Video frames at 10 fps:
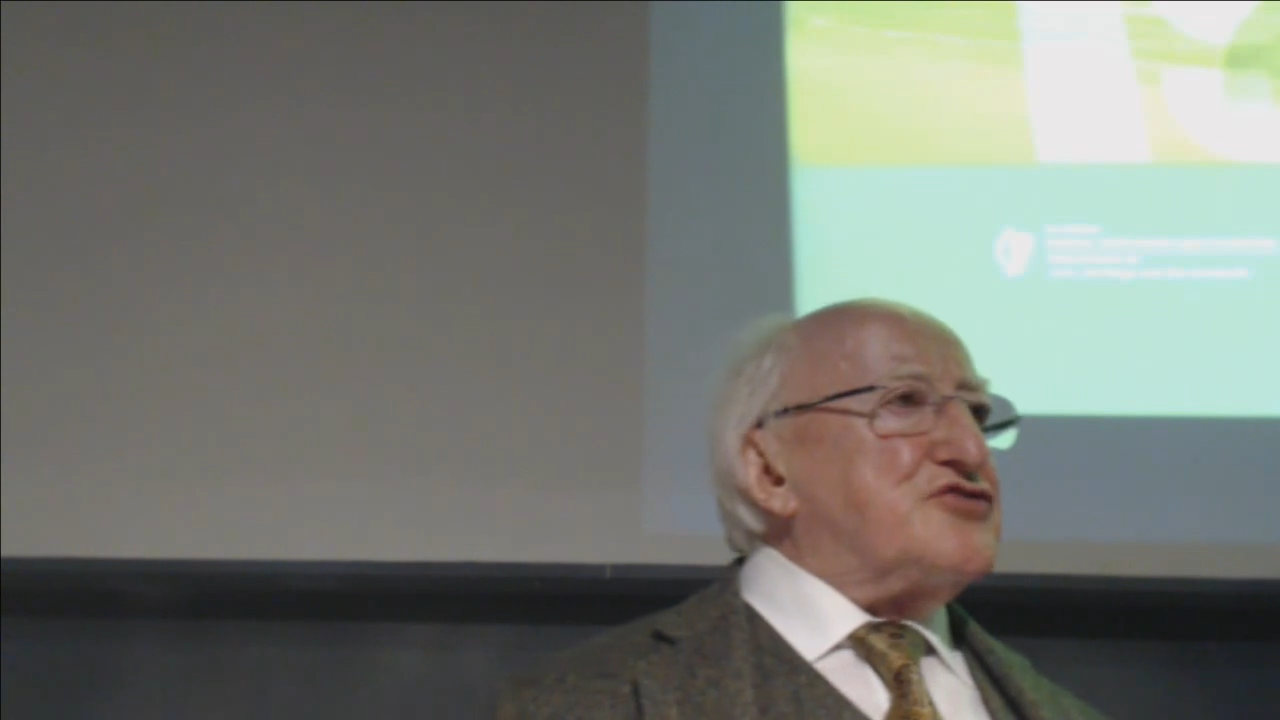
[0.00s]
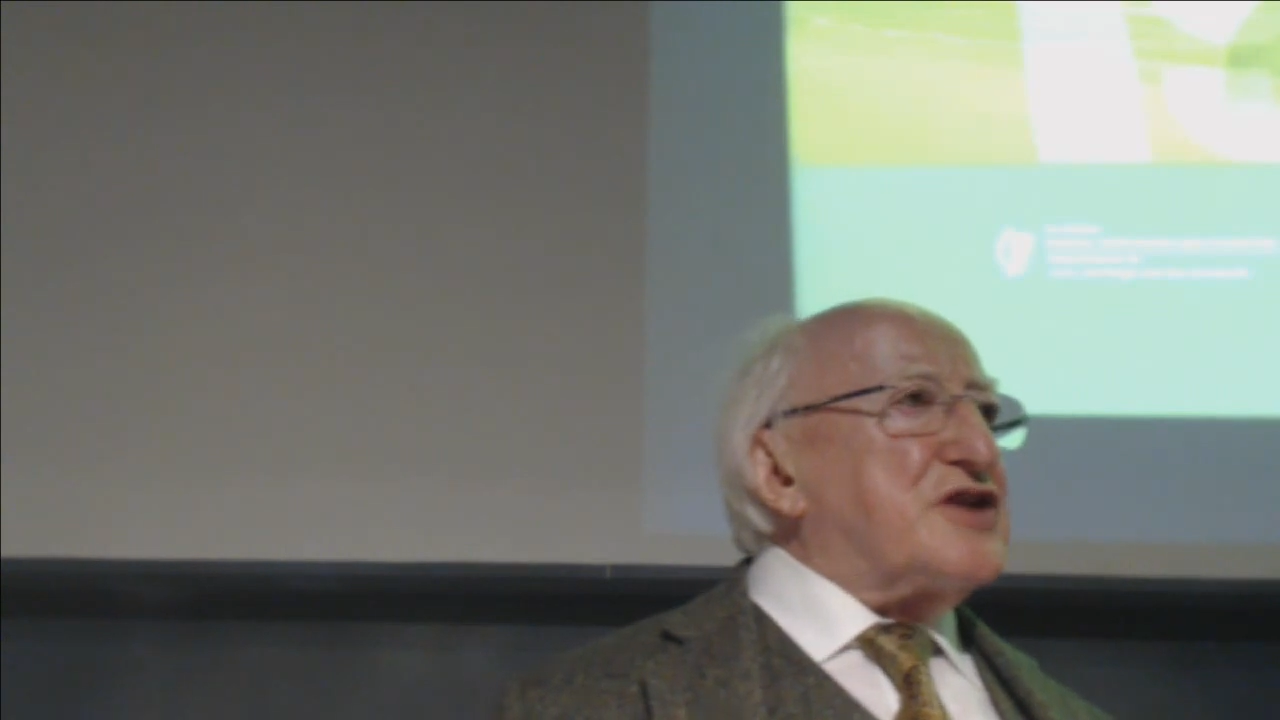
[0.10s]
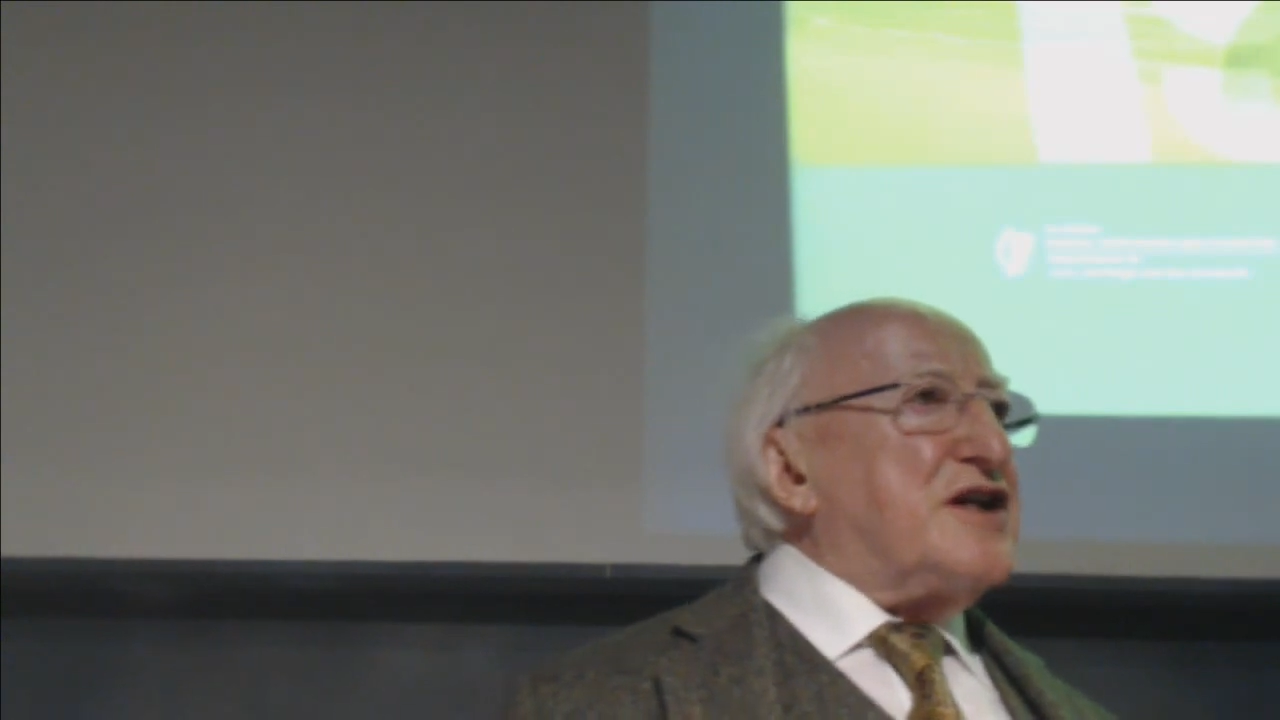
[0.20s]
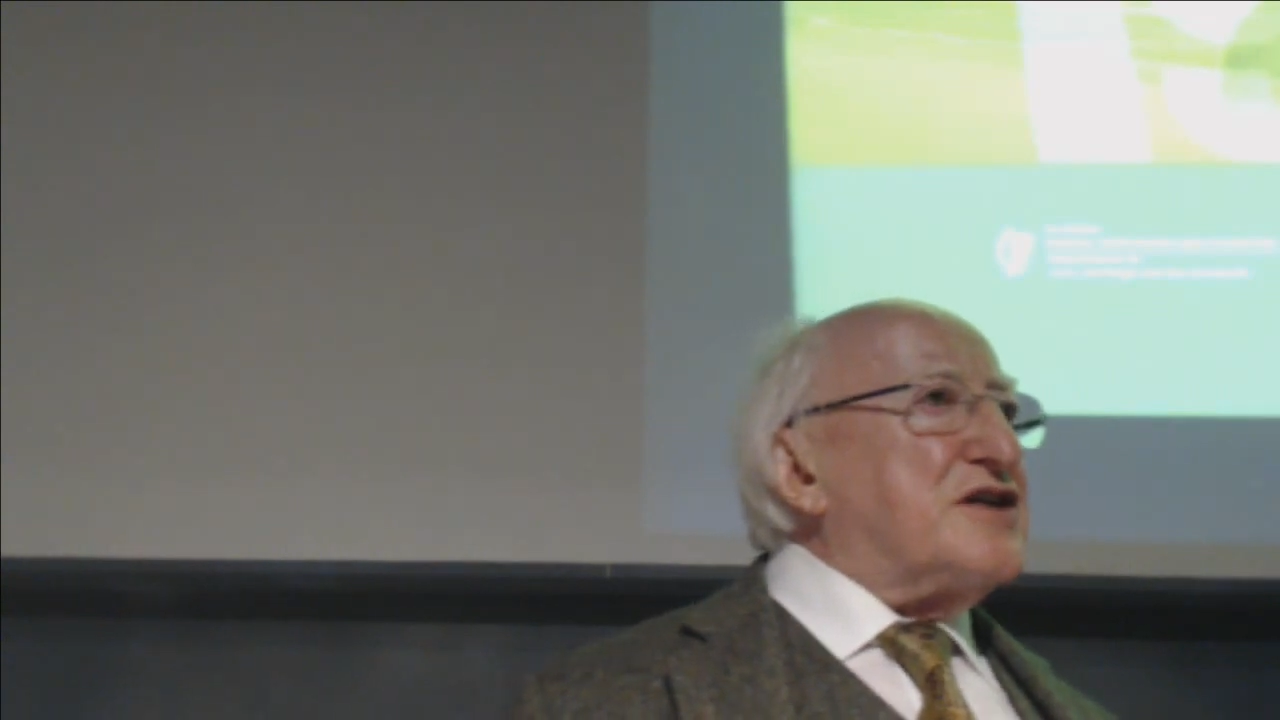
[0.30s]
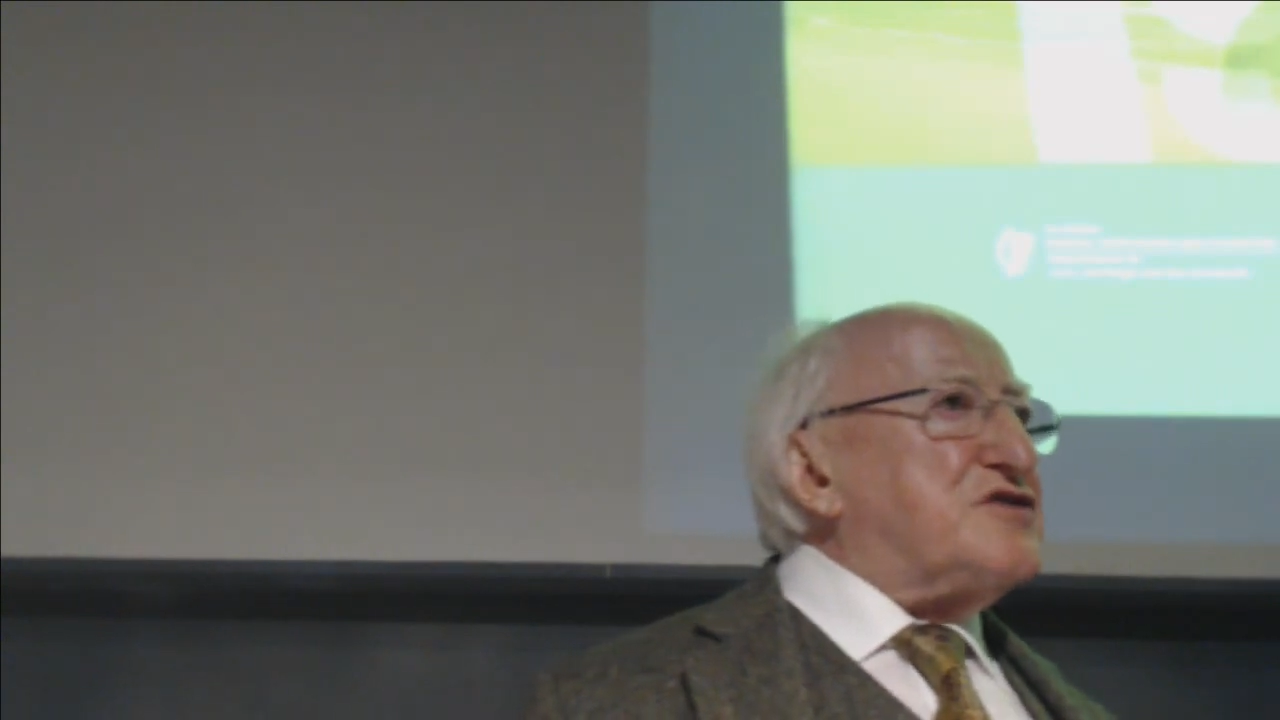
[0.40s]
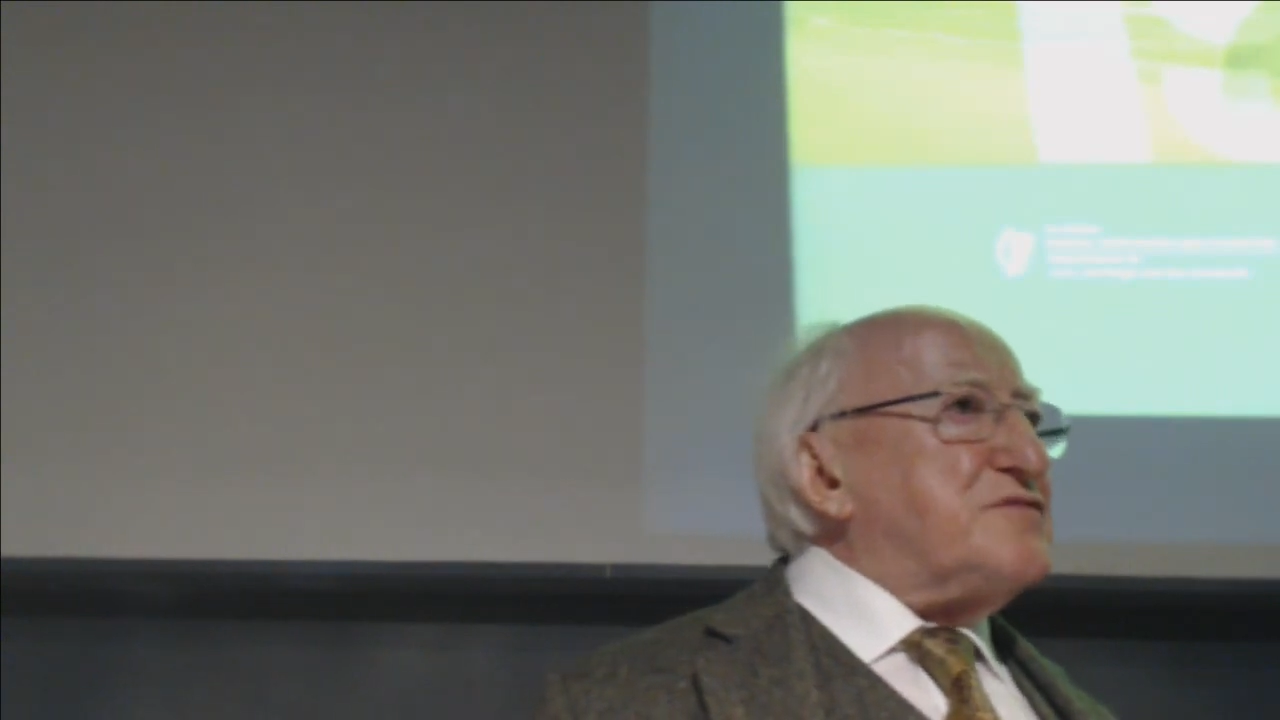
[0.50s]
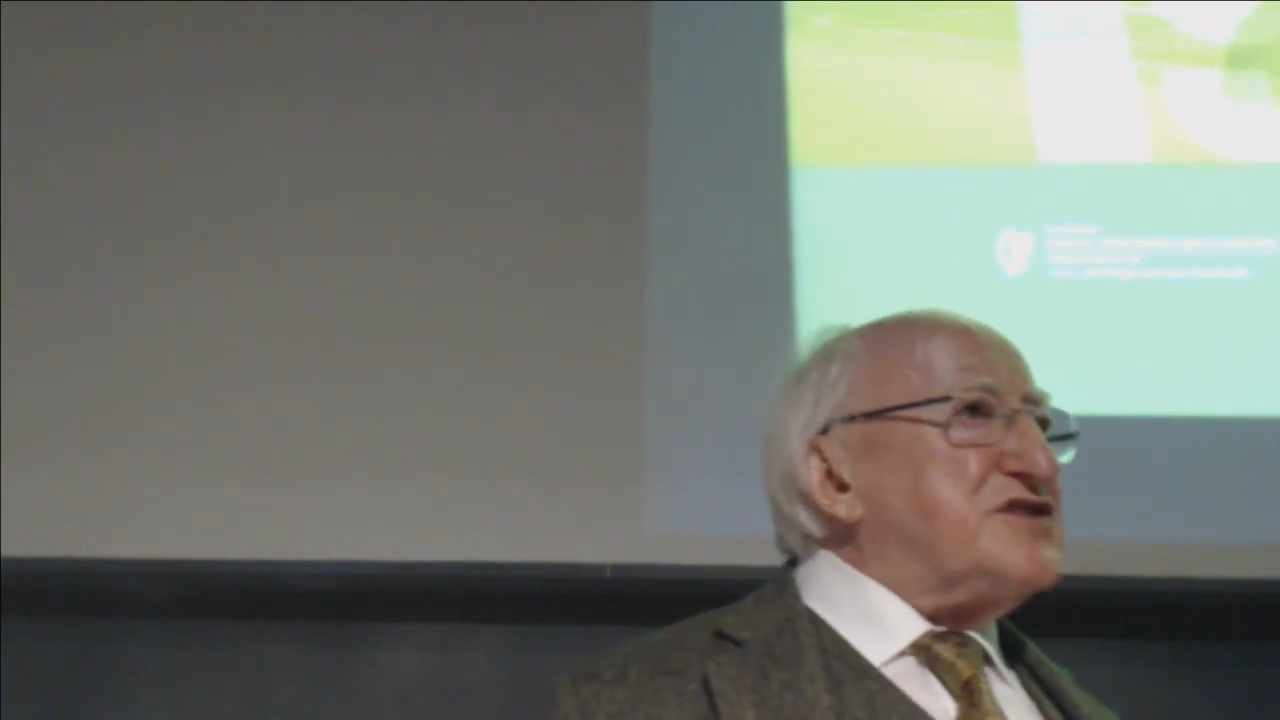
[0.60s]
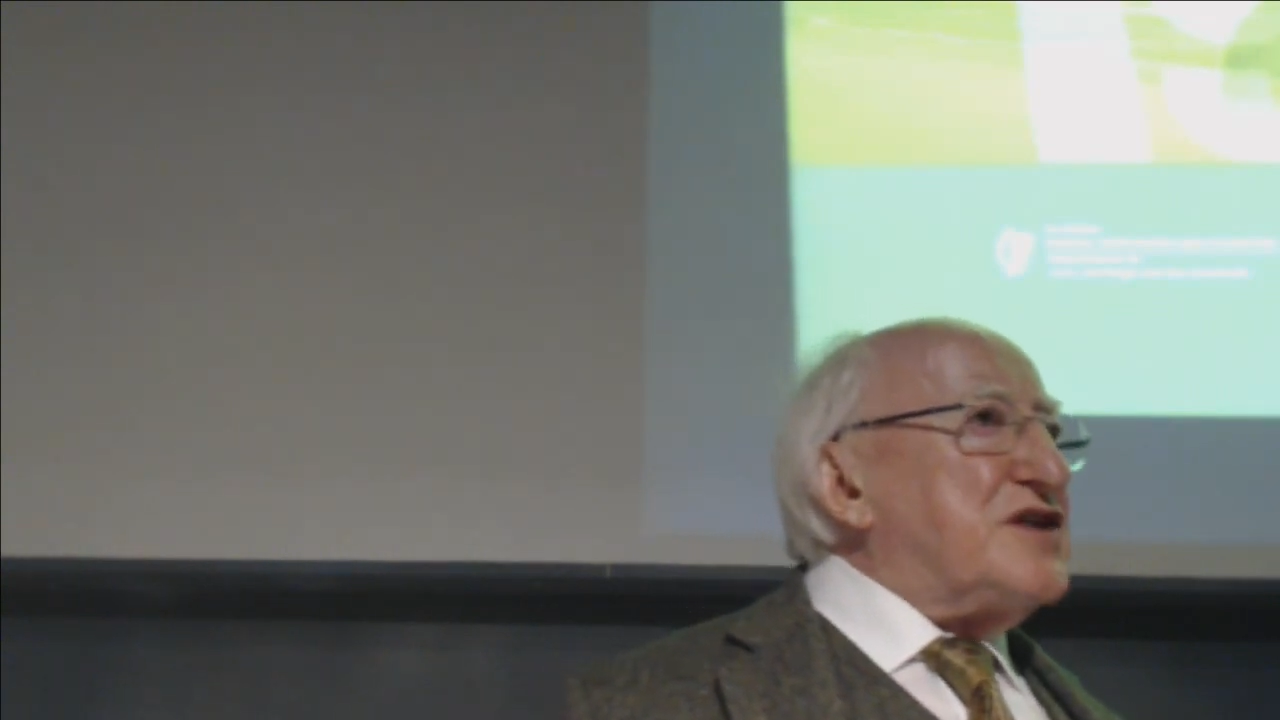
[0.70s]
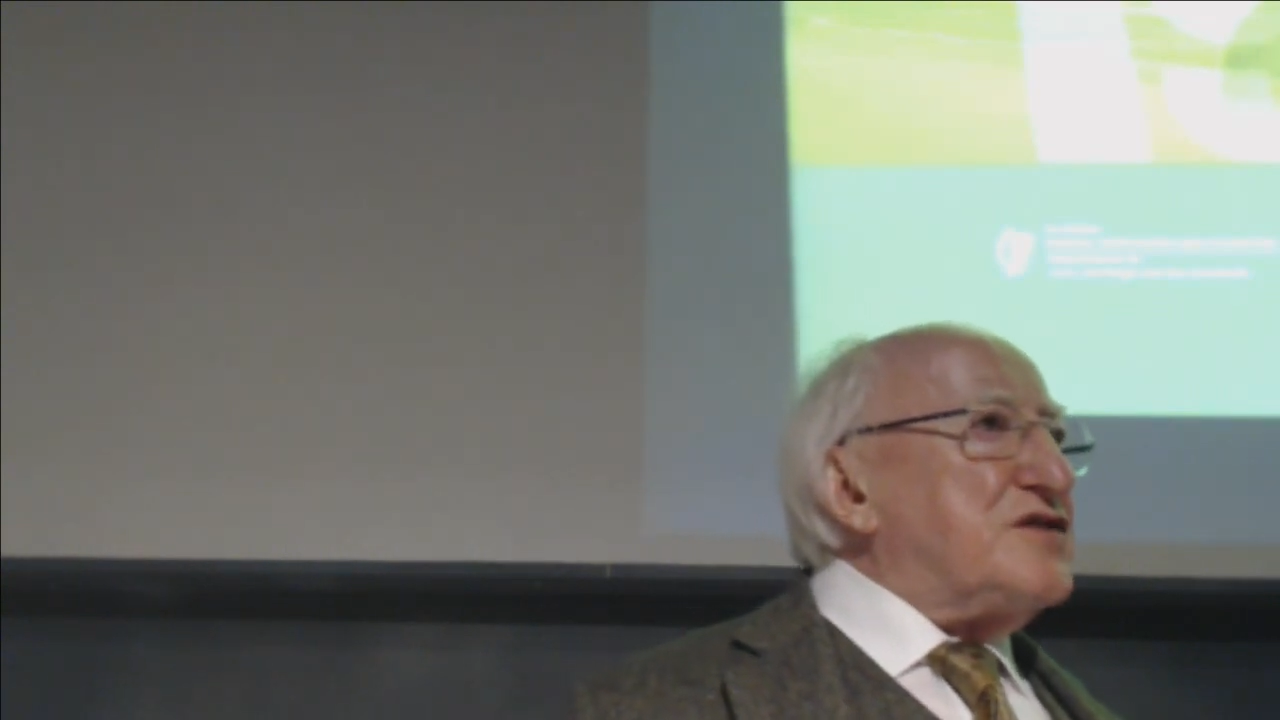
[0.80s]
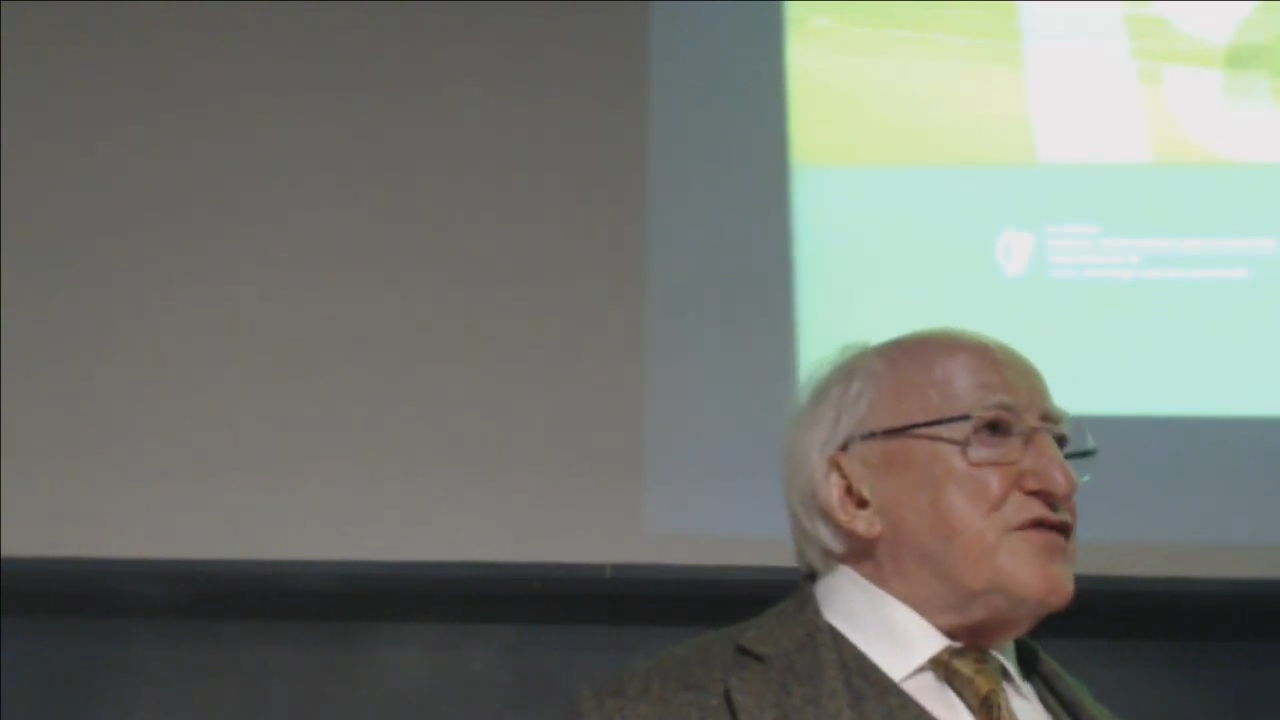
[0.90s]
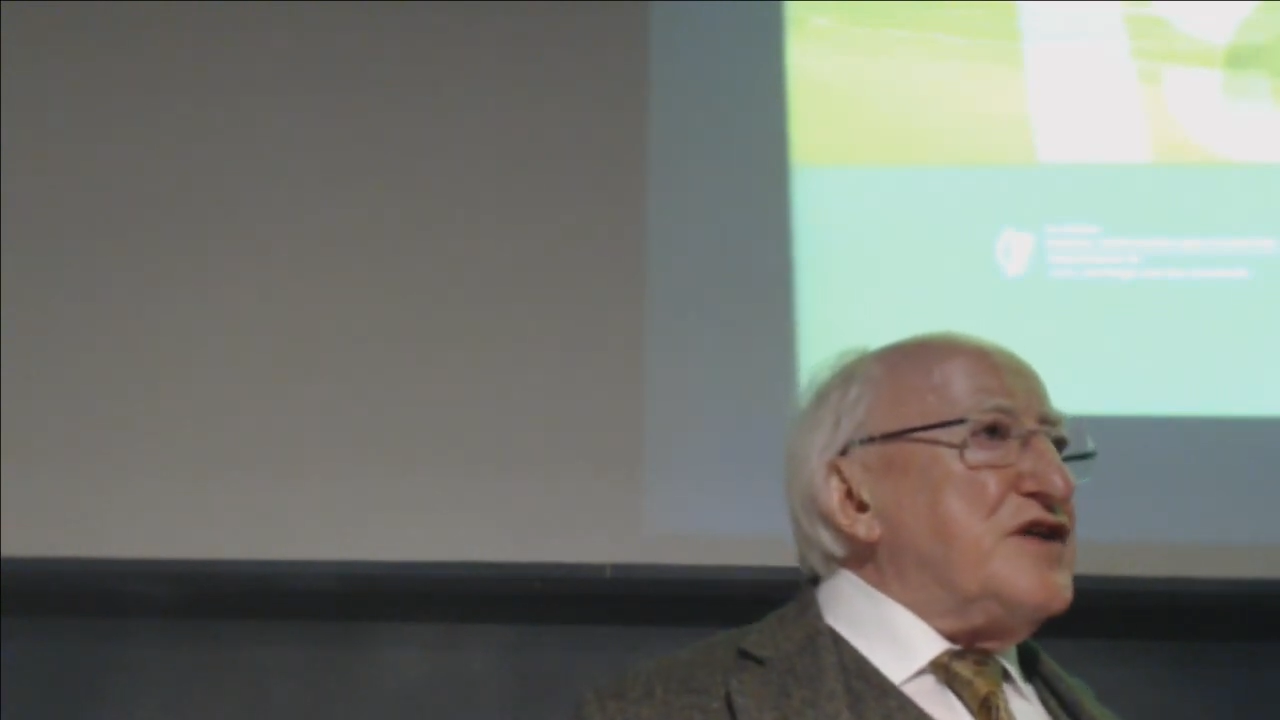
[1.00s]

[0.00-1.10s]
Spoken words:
regard himself